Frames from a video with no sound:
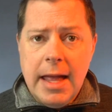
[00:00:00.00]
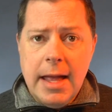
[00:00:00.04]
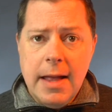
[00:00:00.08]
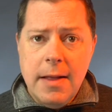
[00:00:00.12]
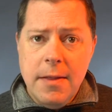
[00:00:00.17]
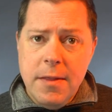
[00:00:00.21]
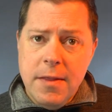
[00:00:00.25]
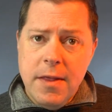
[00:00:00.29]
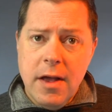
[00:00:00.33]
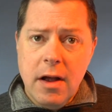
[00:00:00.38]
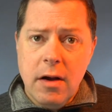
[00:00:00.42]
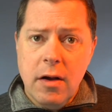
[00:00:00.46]

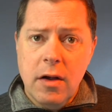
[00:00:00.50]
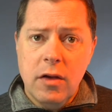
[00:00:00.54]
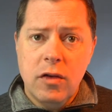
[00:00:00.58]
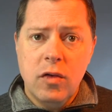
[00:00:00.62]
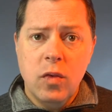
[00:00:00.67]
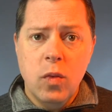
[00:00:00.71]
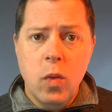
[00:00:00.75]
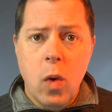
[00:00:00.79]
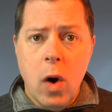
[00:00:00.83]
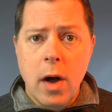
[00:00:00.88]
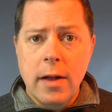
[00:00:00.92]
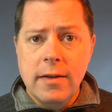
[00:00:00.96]
there is
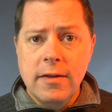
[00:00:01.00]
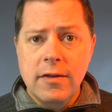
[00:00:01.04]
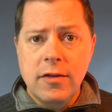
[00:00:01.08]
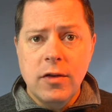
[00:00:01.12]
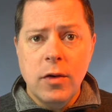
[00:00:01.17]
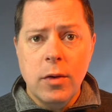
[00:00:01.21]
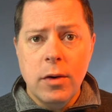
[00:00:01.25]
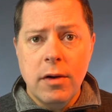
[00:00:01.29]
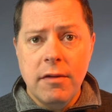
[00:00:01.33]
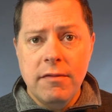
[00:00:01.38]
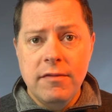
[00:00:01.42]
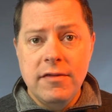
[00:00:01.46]
one
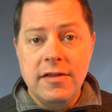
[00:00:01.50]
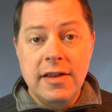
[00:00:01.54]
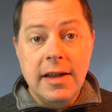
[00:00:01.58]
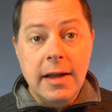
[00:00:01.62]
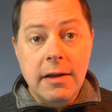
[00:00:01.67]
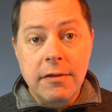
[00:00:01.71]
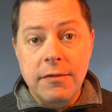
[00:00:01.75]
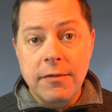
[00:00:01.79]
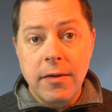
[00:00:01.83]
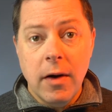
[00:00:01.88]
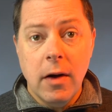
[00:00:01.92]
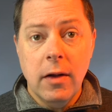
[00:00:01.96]
sort of
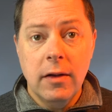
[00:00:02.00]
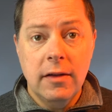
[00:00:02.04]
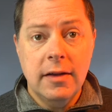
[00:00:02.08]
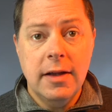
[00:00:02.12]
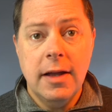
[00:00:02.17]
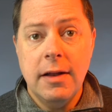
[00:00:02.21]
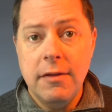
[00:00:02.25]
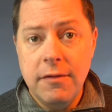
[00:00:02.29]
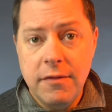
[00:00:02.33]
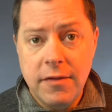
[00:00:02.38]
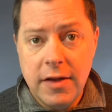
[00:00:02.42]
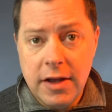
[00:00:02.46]
default
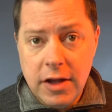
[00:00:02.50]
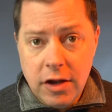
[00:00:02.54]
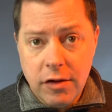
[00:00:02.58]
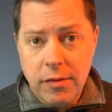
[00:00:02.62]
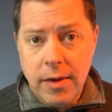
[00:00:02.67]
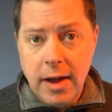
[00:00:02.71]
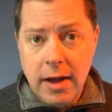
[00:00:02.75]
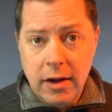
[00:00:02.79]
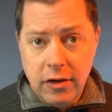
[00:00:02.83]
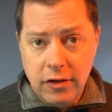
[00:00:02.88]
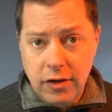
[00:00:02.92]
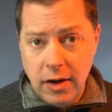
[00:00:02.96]

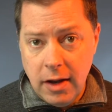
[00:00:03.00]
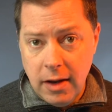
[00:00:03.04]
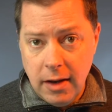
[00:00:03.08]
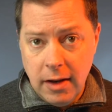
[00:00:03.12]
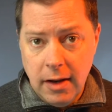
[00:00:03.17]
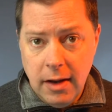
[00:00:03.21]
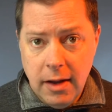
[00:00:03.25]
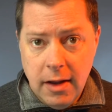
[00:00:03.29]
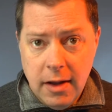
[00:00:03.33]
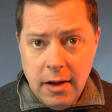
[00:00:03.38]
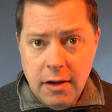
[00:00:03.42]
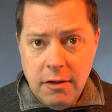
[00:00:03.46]

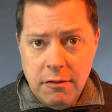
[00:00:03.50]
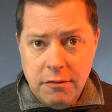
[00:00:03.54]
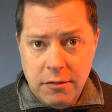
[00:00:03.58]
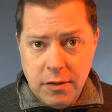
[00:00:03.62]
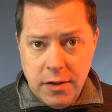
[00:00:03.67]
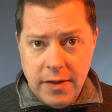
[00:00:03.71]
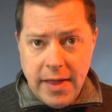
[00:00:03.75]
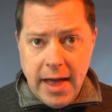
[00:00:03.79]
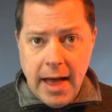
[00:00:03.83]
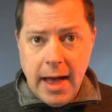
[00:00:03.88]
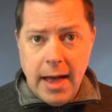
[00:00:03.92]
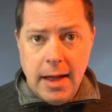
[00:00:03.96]
configuration
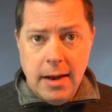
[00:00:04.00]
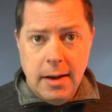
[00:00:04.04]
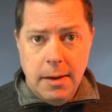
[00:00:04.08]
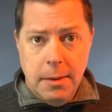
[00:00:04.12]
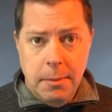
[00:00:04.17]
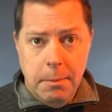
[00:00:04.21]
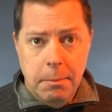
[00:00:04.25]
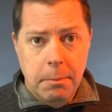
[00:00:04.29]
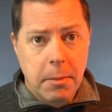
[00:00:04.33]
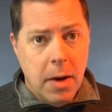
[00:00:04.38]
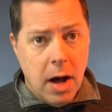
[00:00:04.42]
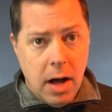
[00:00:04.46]
for that
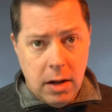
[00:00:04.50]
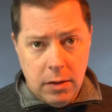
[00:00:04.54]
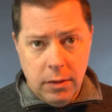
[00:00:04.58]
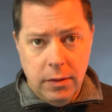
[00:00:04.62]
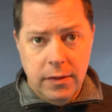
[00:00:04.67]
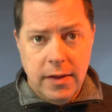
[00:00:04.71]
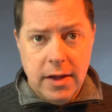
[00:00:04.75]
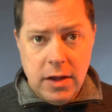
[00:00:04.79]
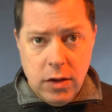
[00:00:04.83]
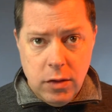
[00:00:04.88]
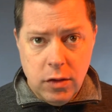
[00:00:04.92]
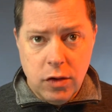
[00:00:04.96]
model
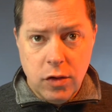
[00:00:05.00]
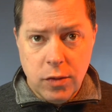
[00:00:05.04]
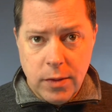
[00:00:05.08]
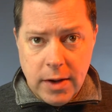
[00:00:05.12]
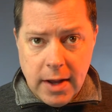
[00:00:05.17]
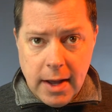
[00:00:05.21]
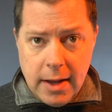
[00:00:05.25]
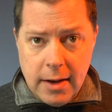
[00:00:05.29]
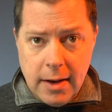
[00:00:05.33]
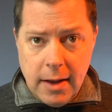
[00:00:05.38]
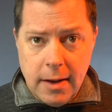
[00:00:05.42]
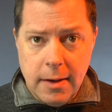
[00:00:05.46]
that you
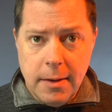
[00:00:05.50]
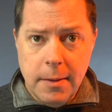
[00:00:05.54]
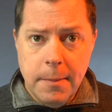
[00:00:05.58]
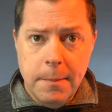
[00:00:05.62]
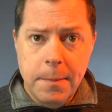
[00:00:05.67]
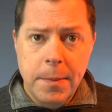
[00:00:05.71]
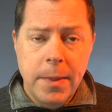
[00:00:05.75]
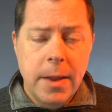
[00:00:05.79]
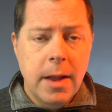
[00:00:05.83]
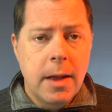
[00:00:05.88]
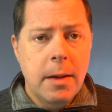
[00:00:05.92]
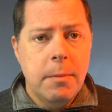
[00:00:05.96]
created.
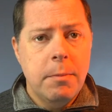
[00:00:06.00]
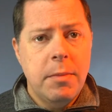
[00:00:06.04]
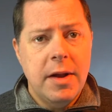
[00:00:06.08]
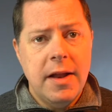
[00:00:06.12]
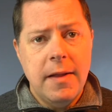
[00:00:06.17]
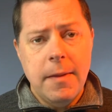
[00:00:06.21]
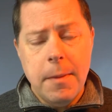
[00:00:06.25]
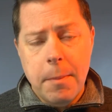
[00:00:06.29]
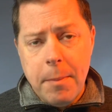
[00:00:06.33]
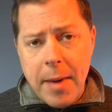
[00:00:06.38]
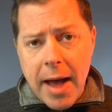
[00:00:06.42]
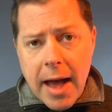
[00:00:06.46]
But
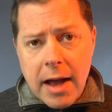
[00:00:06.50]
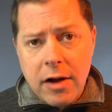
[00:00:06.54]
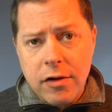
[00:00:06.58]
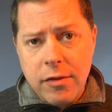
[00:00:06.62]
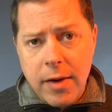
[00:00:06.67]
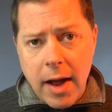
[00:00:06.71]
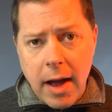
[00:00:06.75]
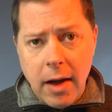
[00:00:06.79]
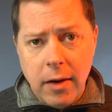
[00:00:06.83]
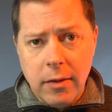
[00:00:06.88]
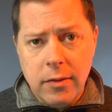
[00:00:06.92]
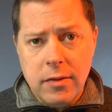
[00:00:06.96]
in the
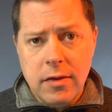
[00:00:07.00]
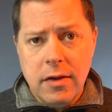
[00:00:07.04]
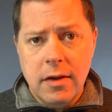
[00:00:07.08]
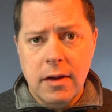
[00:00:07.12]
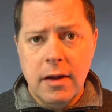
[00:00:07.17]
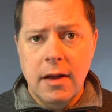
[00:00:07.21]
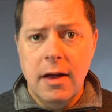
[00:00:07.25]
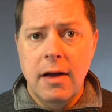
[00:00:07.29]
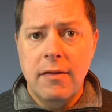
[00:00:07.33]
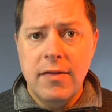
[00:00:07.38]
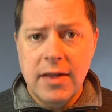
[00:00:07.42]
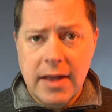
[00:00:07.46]
background
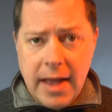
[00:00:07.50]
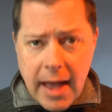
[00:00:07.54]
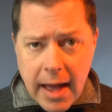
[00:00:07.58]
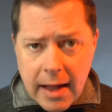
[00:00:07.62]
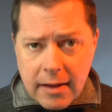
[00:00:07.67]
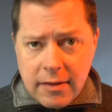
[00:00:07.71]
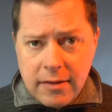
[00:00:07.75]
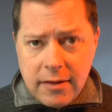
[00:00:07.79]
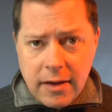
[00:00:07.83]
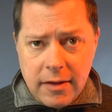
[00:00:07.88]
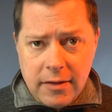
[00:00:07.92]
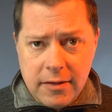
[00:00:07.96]
of the
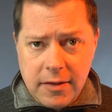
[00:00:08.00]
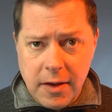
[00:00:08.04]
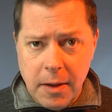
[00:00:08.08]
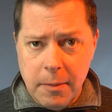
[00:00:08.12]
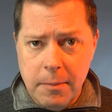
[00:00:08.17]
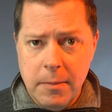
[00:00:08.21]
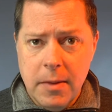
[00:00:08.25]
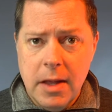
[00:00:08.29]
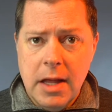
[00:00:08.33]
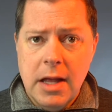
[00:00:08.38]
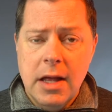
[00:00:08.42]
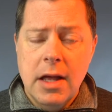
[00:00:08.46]
CAD
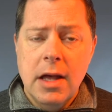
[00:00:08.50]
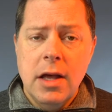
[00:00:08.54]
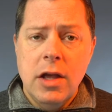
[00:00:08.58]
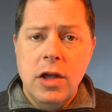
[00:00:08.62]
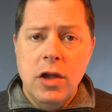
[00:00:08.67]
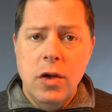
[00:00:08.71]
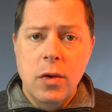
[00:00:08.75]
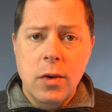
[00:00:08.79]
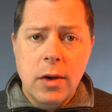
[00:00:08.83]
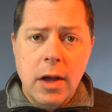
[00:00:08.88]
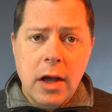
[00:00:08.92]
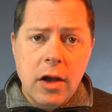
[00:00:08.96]
system,
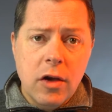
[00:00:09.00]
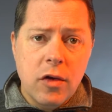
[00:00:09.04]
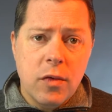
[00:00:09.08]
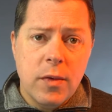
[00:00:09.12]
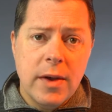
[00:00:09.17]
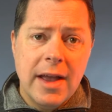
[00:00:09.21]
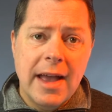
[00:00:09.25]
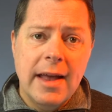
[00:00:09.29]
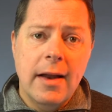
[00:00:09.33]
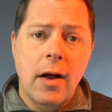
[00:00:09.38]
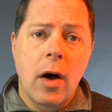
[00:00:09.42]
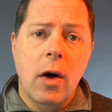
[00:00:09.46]
you can
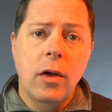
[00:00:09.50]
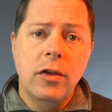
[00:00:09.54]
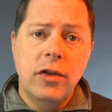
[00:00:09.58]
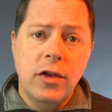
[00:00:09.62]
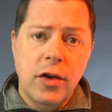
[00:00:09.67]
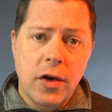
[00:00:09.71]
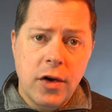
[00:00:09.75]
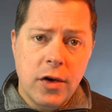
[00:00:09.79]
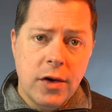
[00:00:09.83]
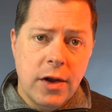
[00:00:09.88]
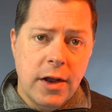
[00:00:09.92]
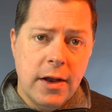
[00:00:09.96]
create
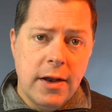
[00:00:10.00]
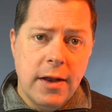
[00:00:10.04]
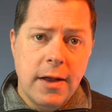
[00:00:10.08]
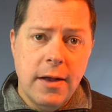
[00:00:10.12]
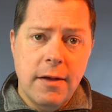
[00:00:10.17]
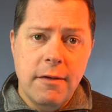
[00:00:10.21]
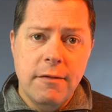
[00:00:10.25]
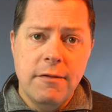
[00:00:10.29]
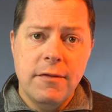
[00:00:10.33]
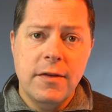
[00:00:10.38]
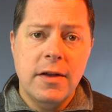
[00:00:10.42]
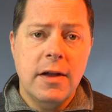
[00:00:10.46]

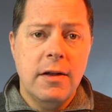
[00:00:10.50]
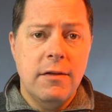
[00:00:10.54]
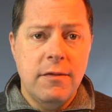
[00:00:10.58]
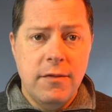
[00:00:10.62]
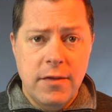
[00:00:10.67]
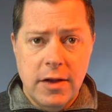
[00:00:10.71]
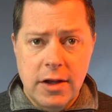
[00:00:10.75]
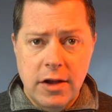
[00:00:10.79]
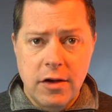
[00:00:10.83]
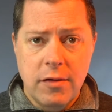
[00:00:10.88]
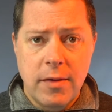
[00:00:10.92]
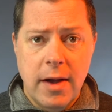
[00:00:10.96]
alternative
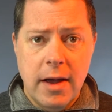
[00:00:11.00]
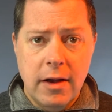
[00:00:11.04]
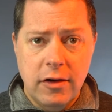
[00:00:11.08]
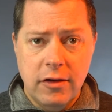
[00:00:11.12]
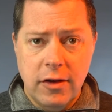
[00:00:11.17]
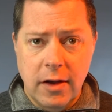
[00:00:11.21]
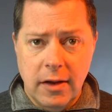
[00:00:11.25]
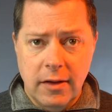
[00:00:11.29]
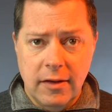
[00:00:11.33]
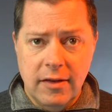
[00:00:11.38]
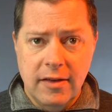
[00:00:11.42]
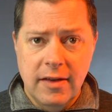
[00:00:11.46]

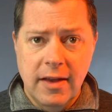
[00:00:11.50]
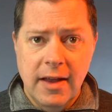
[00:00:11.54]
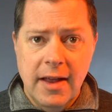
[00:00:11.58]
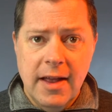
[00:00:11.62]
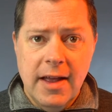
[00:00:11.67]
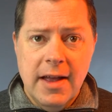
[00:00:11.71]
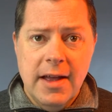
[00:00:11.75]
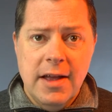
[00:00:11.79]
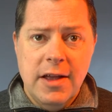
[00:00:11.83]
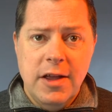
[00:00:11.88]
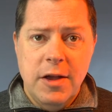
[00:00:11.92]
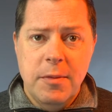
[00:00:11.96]
configurations.
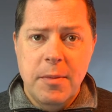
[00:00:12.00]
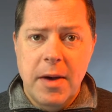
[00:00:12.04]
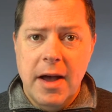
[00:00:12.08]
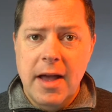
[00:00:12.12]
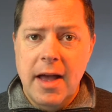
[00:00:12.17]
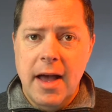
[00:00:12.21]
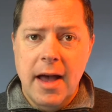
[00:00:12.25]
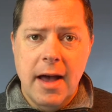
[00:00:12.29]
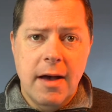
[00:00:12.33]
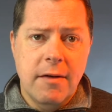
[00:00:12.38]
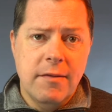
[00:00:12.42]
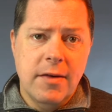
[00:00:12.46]
You
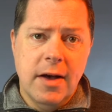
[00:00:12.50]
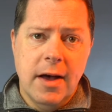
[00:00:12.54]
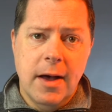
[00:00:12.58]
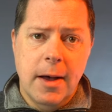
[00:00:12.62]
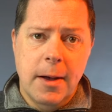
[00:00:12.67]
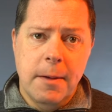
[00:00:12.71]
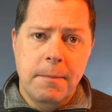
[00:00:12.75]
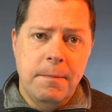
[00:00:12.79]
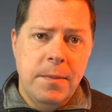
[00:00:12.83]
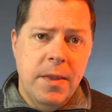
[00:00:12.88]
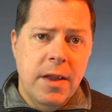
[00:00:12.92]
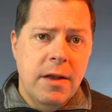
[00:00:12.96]
might
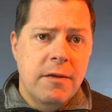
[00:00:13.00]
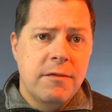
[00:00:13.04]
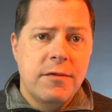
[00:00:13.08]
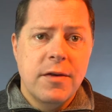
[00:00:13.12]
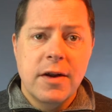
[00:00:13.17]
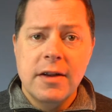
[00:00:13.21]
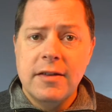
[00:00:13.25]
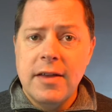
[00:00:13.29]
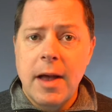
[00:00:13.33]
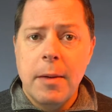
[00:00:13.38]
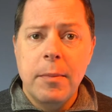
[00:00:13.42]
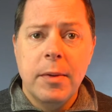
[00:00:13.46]
have, for
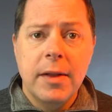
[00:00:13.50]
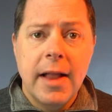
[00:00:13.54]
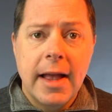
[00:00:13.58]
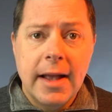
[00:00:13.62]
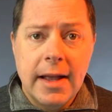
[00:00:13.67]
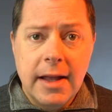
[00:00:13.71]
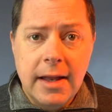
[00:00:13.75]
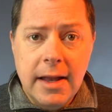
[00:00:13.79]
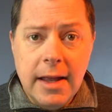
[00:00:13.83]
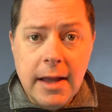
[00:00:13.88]
example, like an